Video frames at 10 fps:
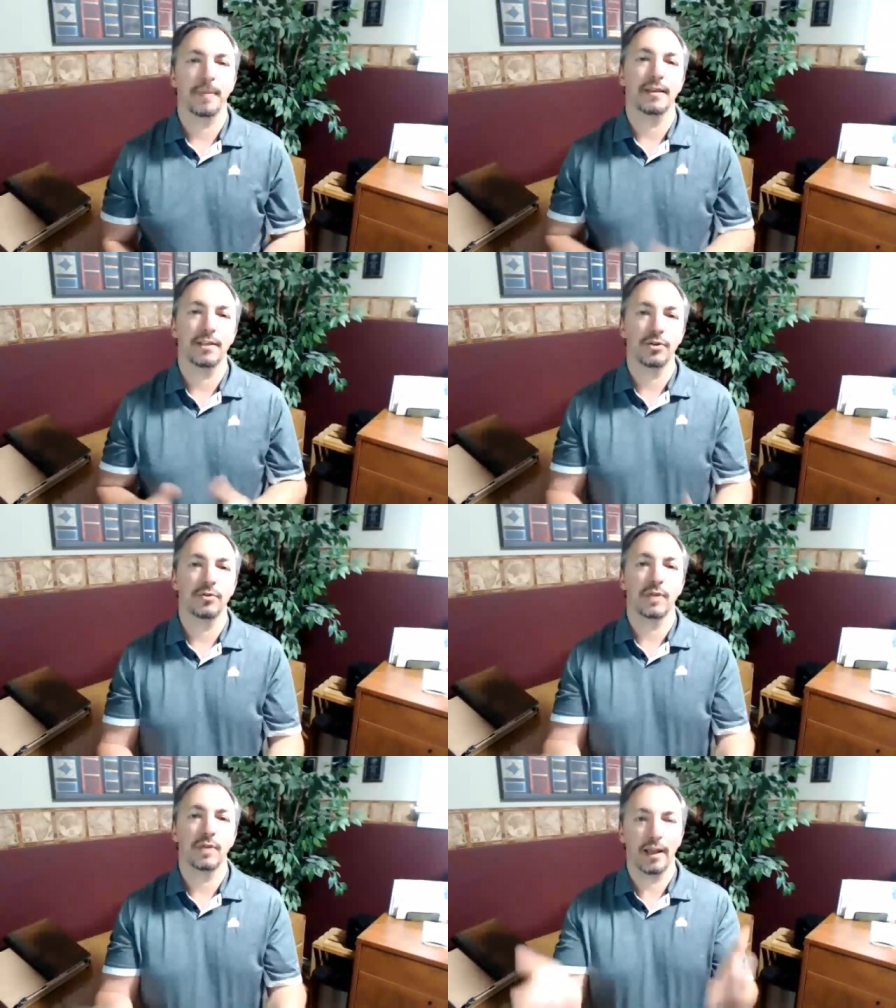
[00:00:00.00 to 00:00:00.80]
that
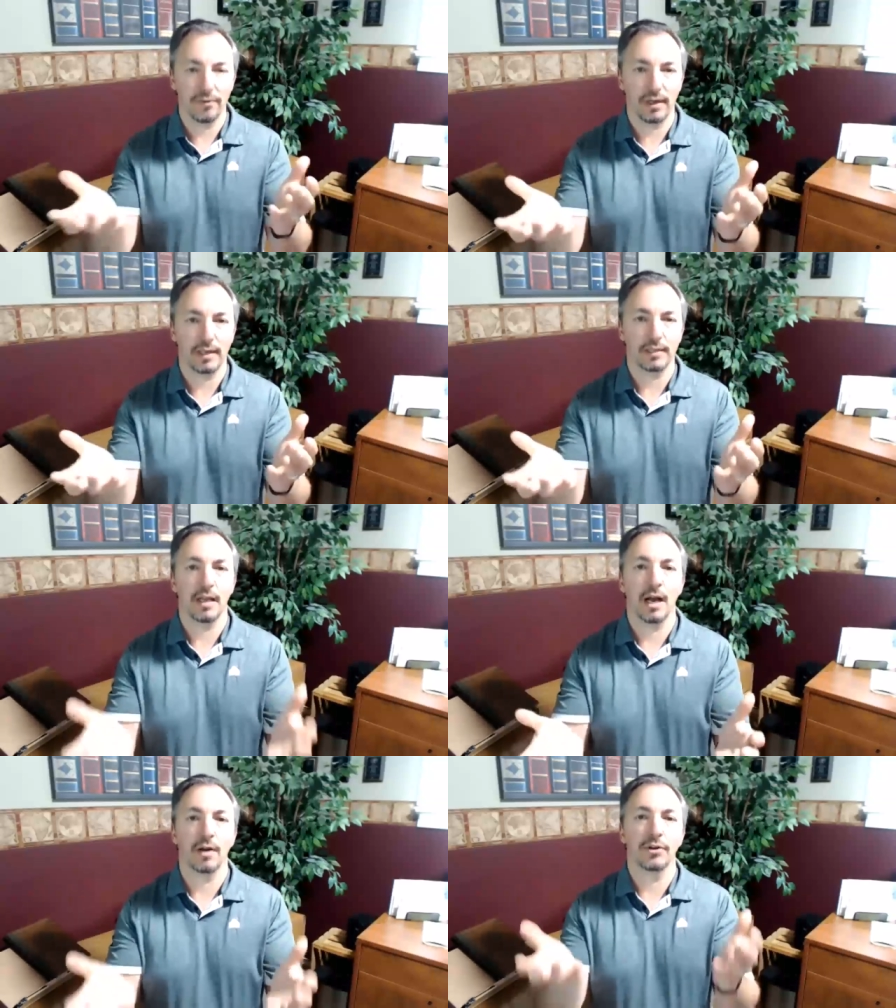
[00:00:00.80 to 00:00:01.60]
you elevate
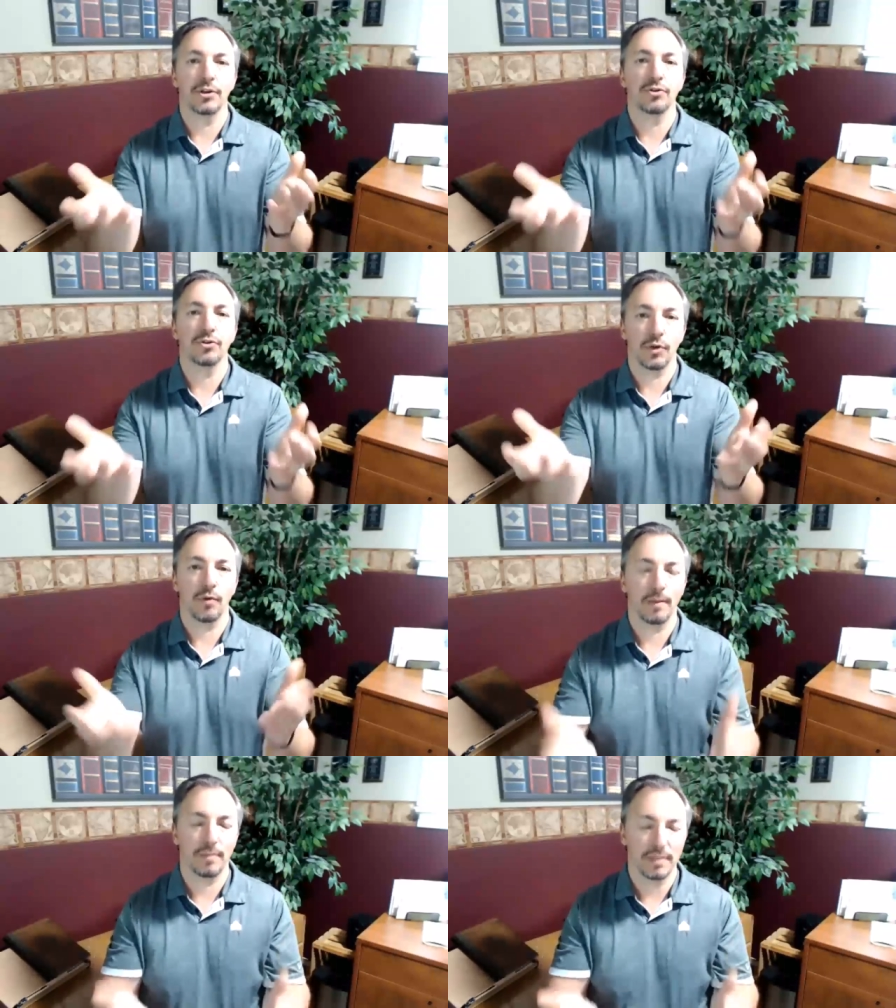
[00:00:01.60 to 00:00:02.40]
how you
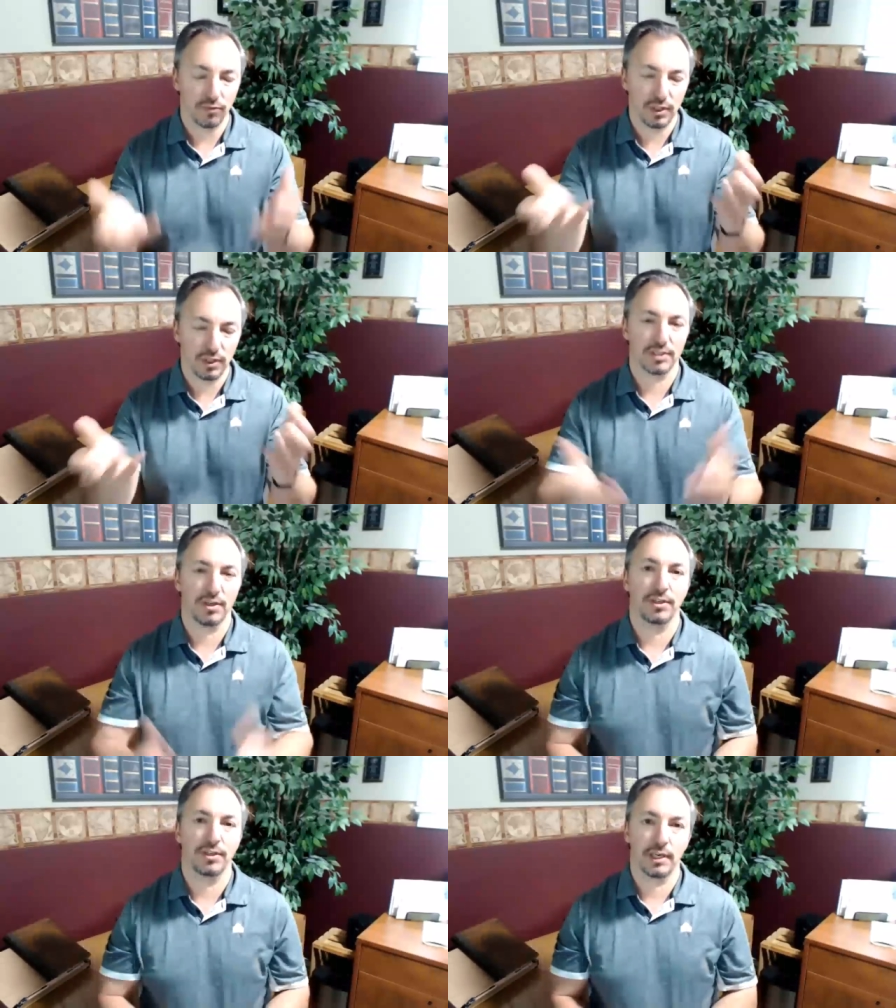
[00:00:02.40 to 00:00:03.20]
show up and really
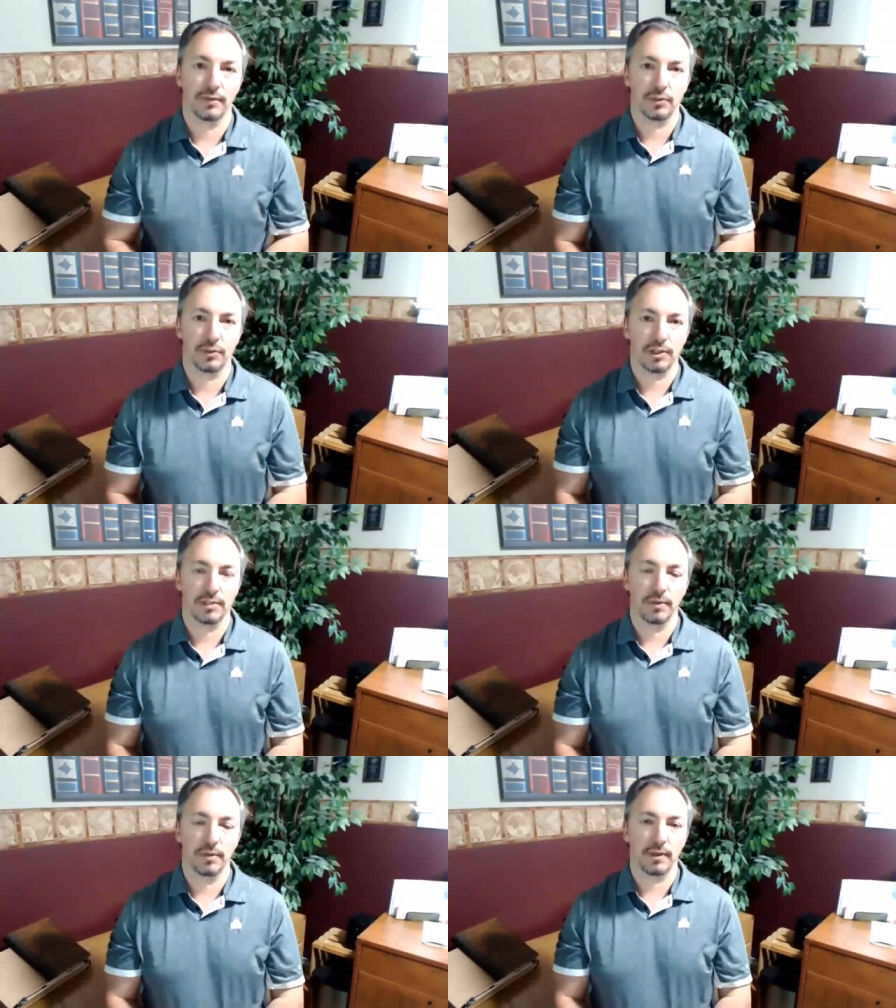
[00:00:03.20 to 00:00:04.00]
start to take
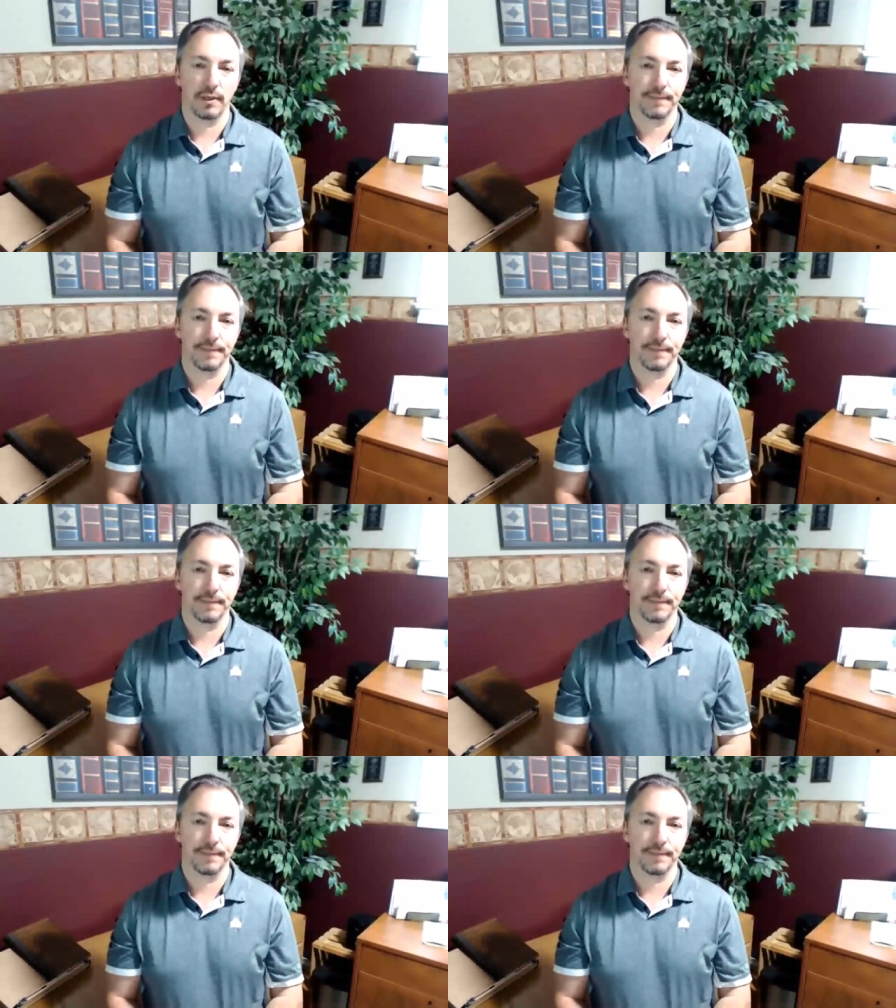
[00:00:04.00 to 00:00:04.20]
responsibility.